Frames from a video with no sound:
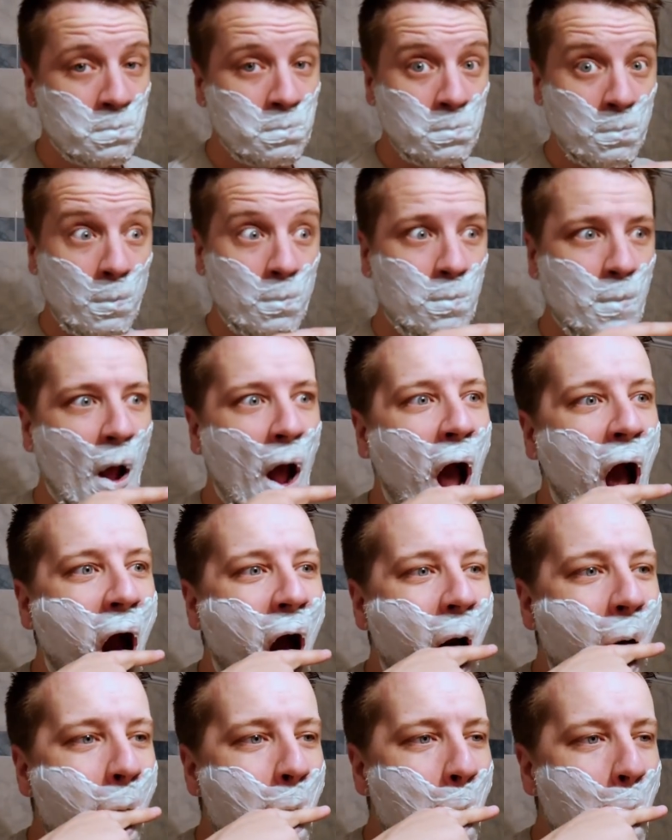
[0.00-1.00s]

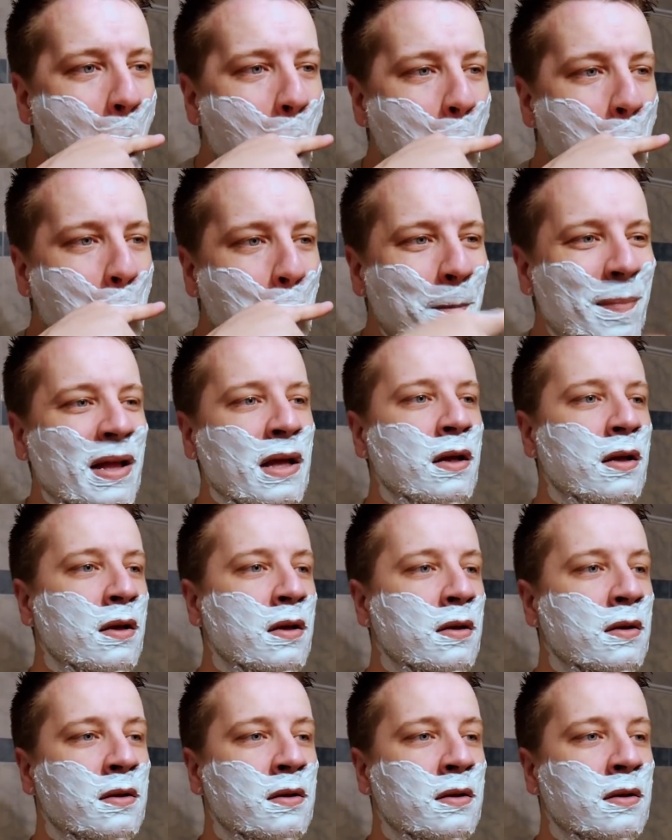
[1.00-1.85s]
No one is speaking in this clip.